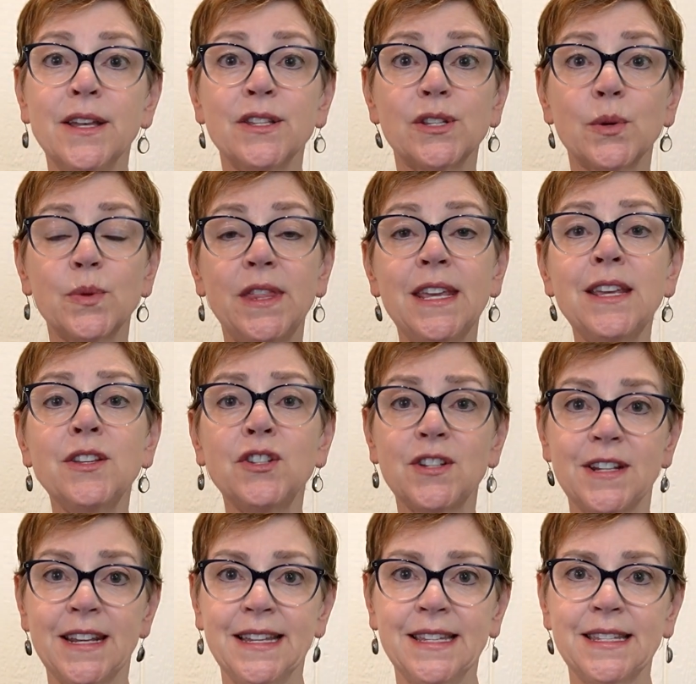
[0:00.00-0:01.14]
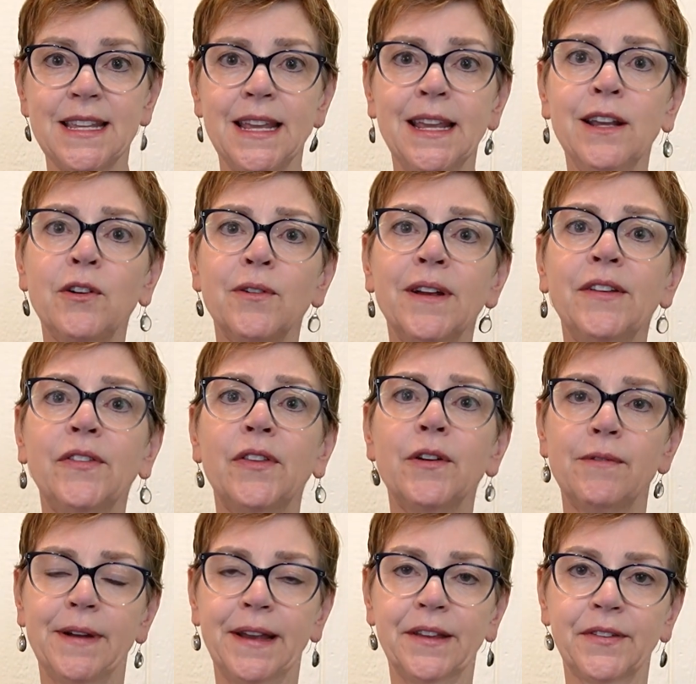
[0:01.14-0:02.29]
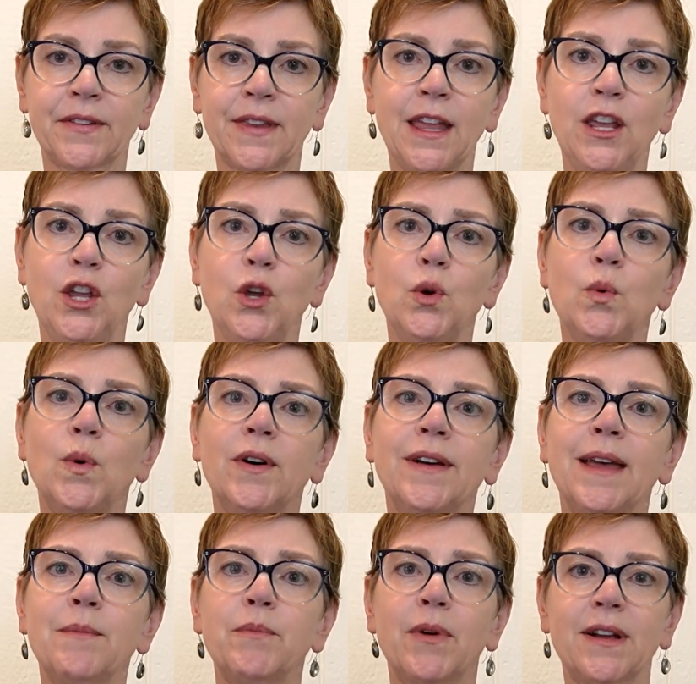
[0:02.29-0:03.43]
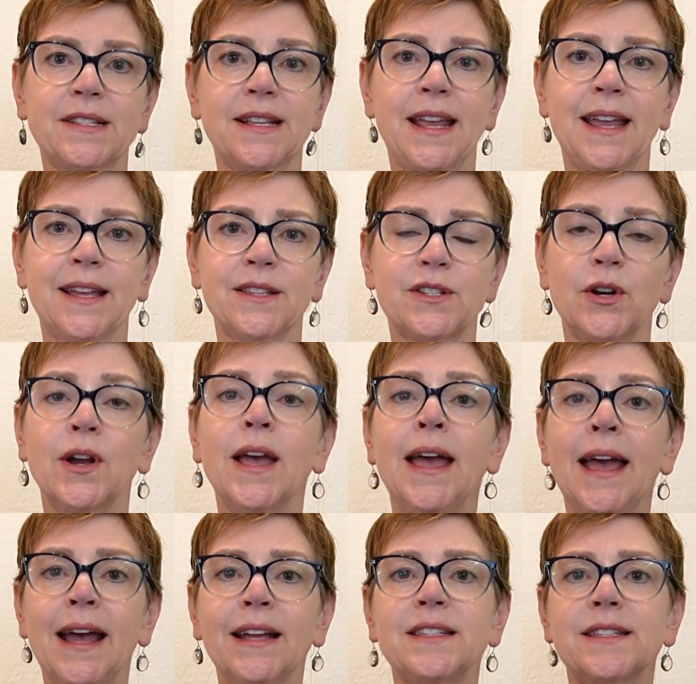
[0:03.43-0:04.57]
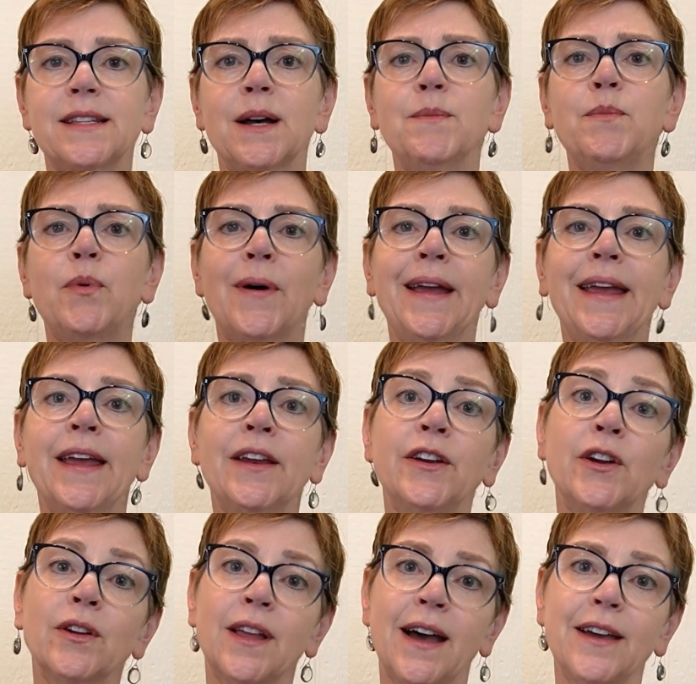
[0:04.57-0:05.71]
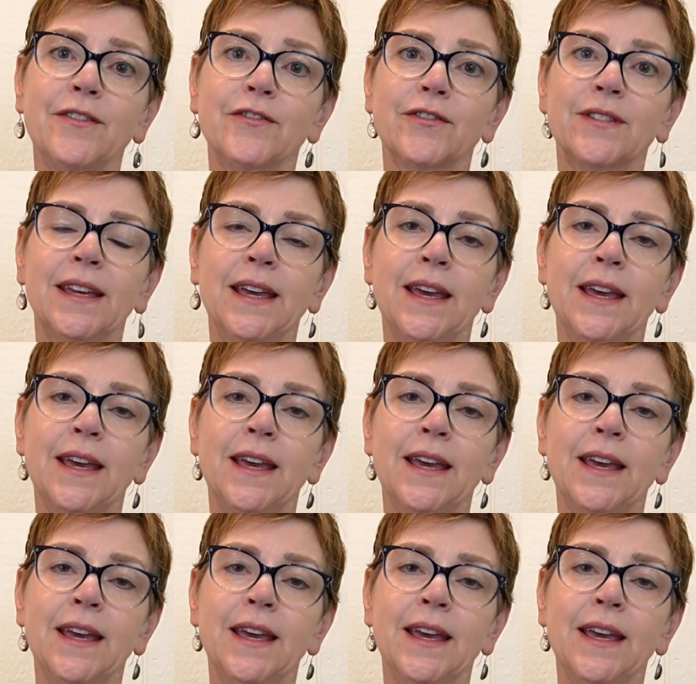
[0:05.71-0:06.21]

So these genes increase the risk that you will get breast cancer at some point in your life.